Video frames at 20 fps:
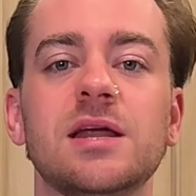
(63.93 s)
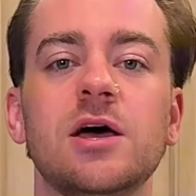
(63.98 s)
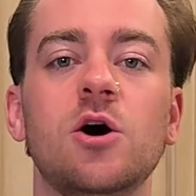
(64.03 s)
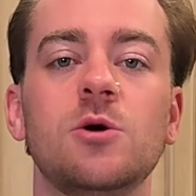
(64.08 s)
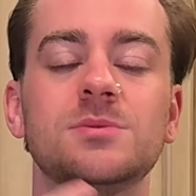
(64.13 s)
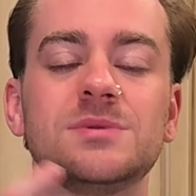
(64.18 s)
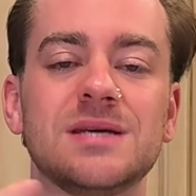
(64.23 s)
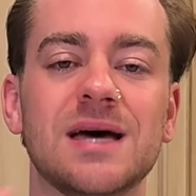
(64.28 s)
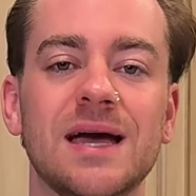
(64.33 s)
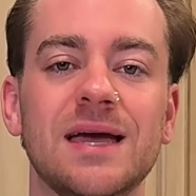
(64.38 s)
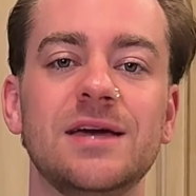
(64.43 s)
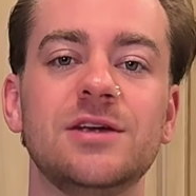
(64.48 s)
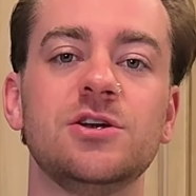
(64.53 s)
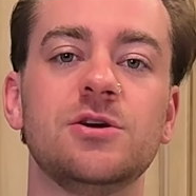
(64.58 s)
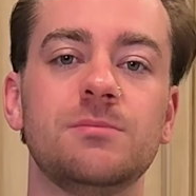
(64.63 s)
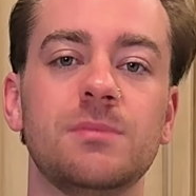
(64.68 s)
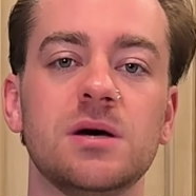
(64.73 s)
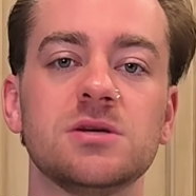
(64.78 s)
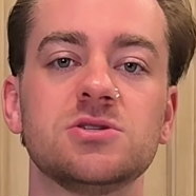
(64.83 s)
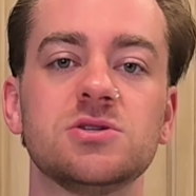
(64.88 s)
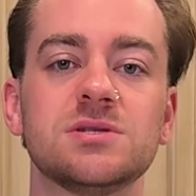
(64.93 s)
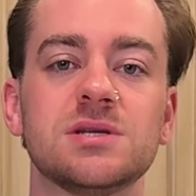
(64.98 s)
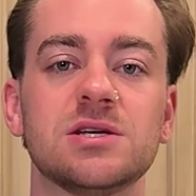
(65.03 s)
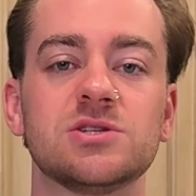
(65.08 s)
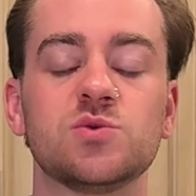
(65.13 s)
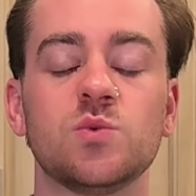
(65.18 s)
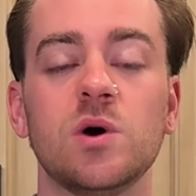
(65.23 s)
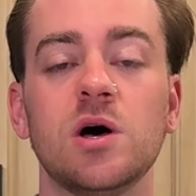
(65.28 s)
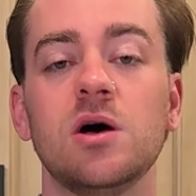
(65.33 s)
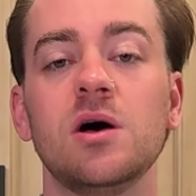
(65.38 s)
gonna help tighten your muscles
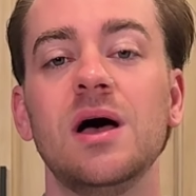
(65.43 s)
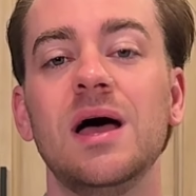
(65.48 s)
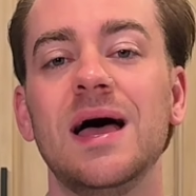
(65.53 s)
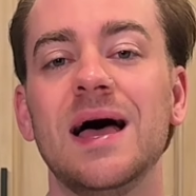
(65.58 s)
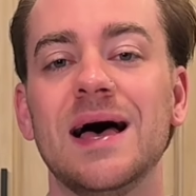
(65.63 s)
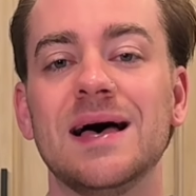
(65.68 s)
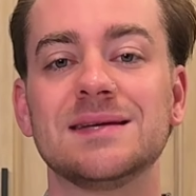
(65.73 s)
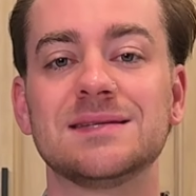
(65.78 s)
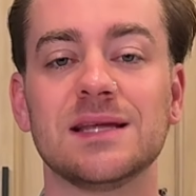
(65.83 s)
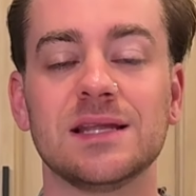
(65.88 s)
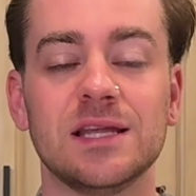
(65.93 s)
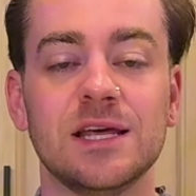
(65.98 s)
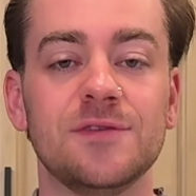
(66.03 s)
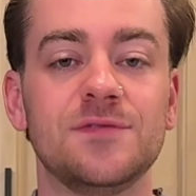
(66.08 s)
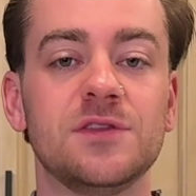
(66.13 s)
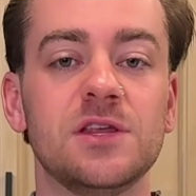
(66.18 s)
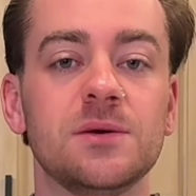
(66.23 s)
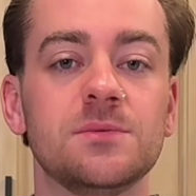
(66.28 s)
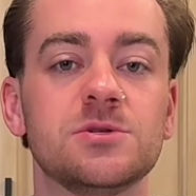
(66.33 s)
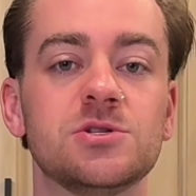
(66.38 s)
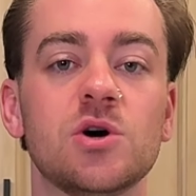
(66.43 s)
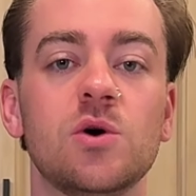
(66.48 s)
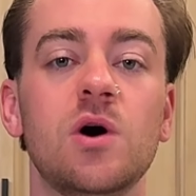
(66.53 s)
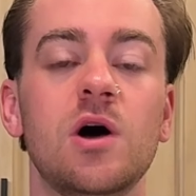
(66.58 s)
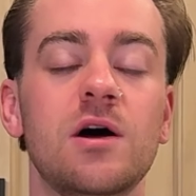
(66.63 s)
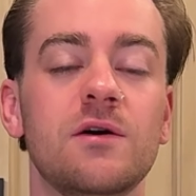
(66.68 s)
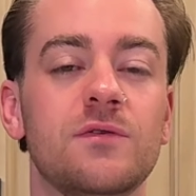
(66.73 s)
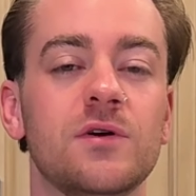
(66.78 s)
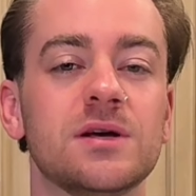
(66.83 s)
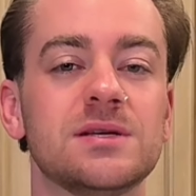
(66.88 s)
as well as lift them. So
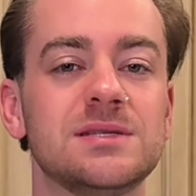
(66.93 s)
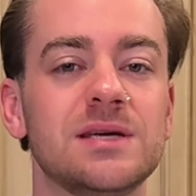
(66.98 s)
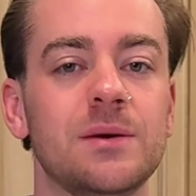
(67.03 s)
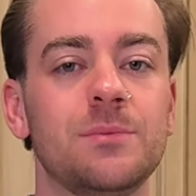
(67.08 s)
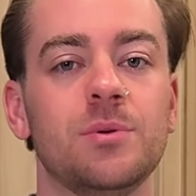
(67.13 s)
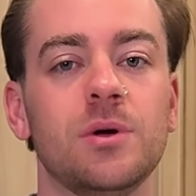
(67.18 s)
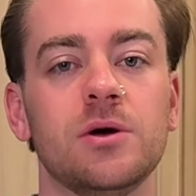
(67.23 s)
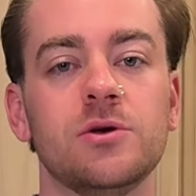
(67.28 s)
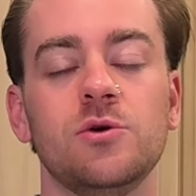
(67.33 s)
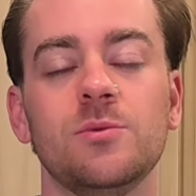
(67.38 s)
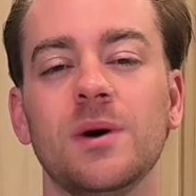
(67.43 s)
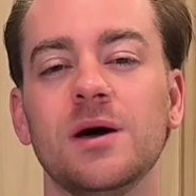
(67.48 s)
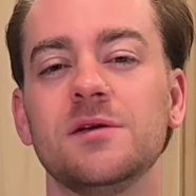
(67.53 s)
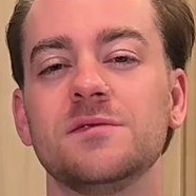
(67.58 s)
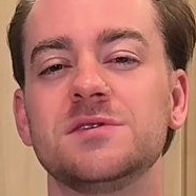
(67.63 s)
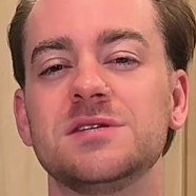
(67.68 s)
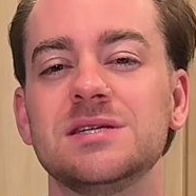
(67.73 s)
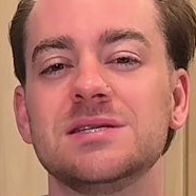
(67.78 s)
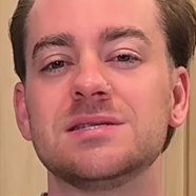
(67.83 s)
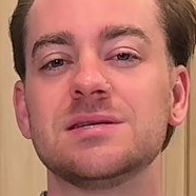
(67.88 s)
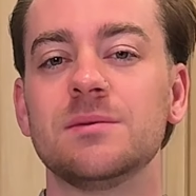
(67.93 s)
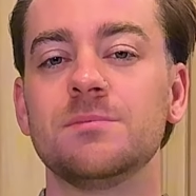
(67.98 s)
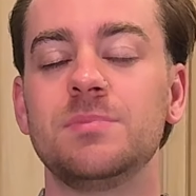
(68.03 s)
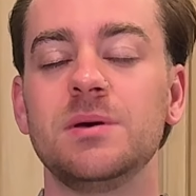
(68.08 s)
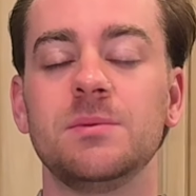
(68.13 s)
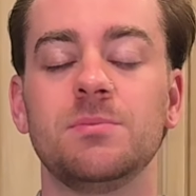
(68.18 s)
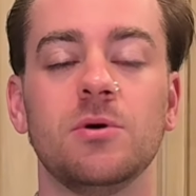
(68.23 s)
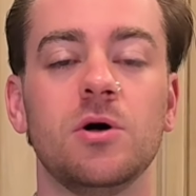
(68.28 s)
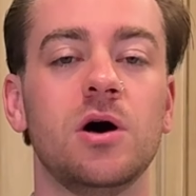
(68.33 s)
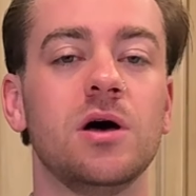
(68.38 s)
for example, you might have seen some
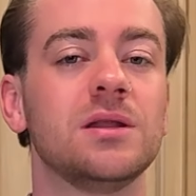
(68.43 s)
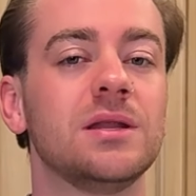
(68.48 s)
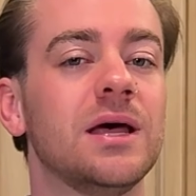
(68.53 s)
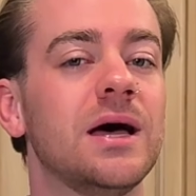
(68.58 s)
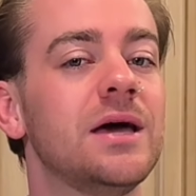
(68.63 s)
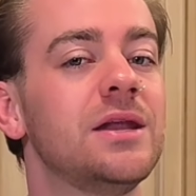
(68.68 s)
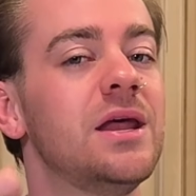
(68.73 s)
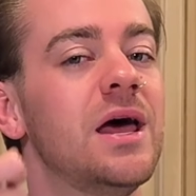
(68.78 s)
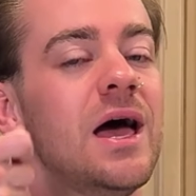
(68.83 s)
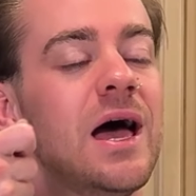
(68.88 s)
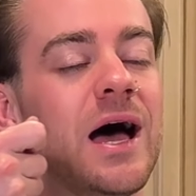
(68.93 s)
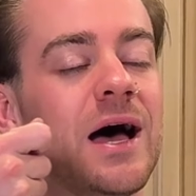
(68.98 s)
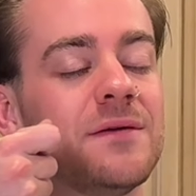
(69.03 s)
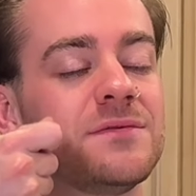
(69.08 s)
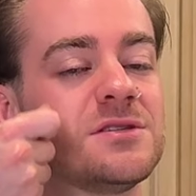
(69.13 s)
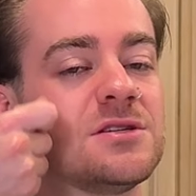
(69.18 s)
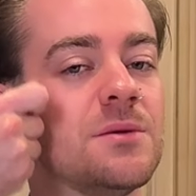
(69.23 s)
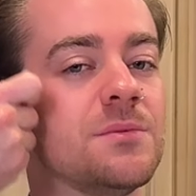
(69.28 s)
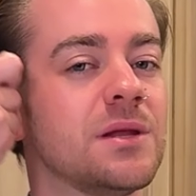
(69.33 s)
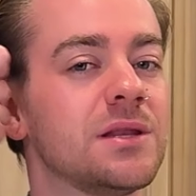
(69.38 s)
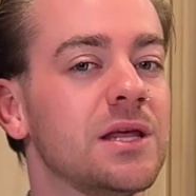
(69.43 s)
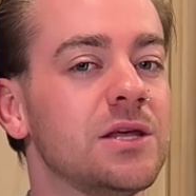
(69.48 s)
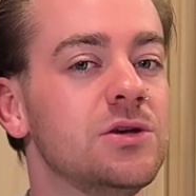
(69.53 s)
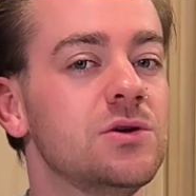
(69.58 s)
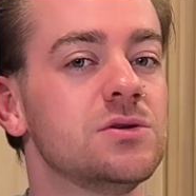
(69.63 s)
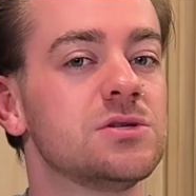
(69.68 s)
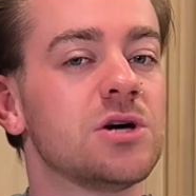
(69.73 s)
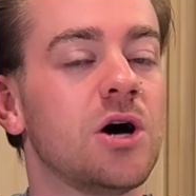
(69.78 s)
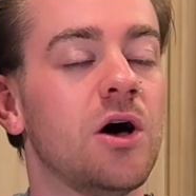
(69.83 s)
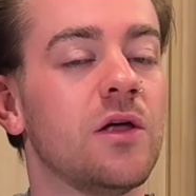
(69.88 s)
people online have some that they
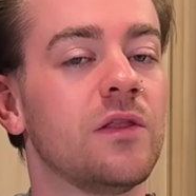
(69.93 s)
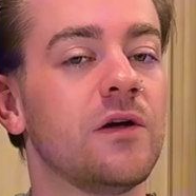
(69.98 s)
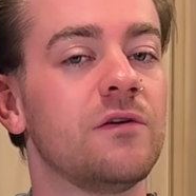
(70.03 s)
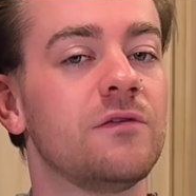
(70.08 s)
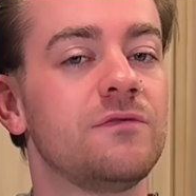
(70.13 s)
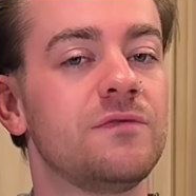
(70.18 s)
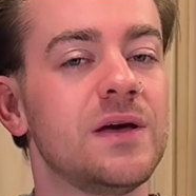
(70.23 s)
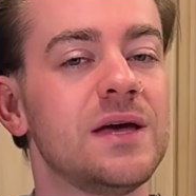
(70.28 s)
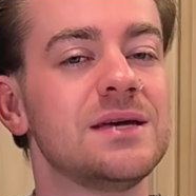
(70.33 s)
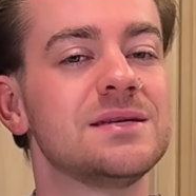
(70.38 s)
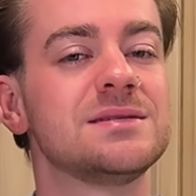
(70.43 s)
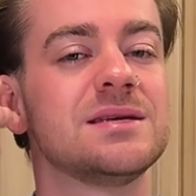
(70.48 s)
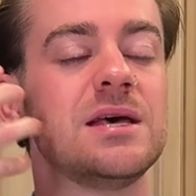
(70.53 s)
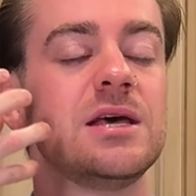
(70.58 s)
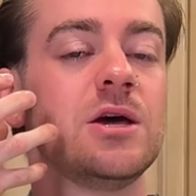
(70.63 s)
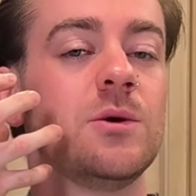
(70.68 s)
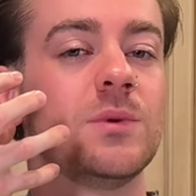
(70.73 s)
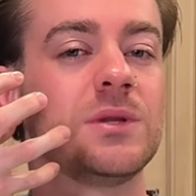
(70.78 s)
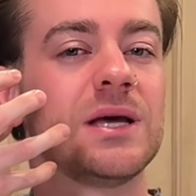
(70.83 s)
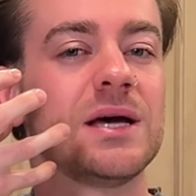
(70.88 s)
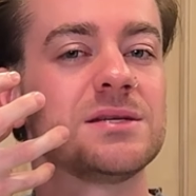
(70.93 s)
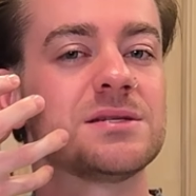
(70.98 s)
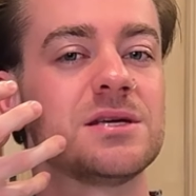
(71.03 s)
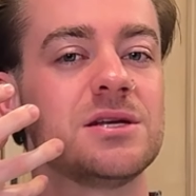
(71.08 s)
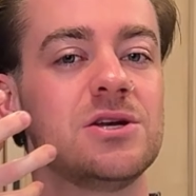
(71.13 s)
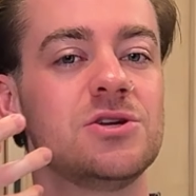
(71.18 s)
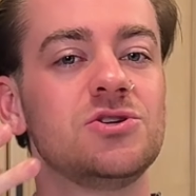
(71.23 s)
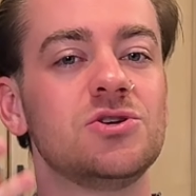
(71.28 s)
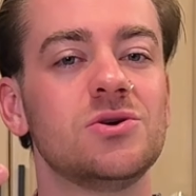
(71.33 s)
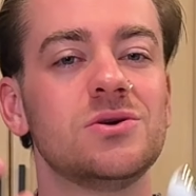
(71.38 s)
use on their face, and what that's
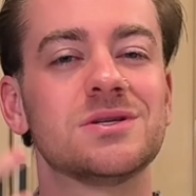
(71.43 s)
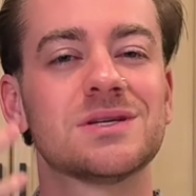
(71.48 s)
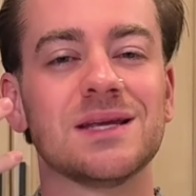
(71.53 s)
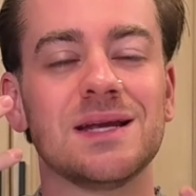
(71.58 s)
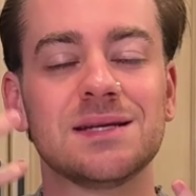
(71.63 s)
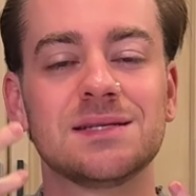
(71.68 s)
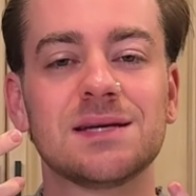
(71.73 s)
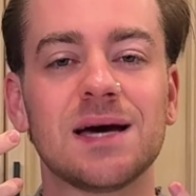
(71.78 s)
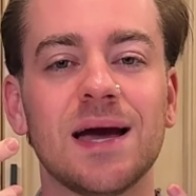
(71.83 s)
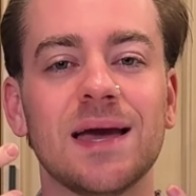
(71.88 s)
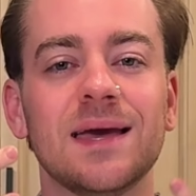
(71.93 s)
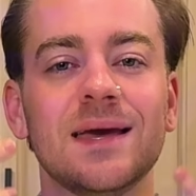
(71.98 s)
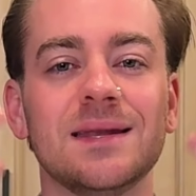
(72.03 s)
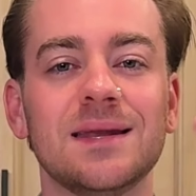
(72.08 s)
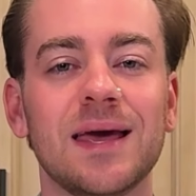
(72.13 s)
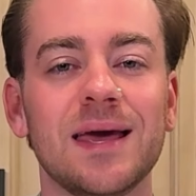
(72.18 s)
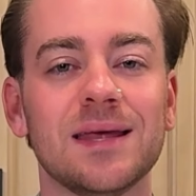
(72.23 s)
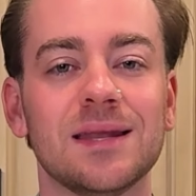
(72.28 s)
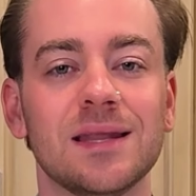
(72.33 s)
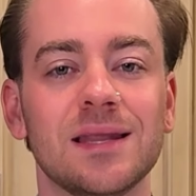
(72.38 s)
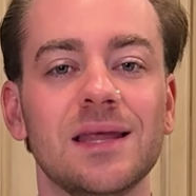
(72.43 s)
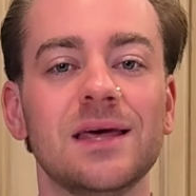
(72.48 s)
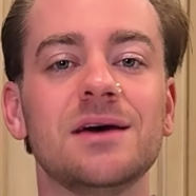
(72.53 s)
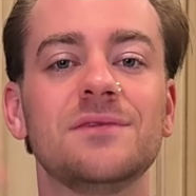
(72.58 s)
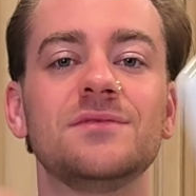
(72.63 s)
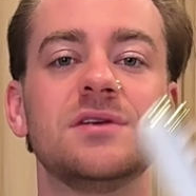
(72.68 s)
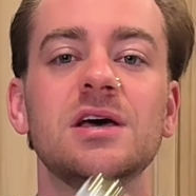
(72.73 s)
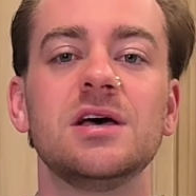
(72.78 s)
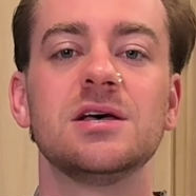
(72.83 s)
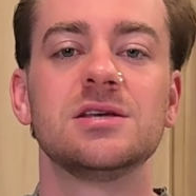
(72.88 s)
gonna do is gonna tighten and
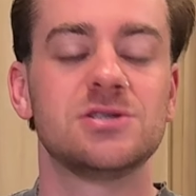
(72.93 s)
lift.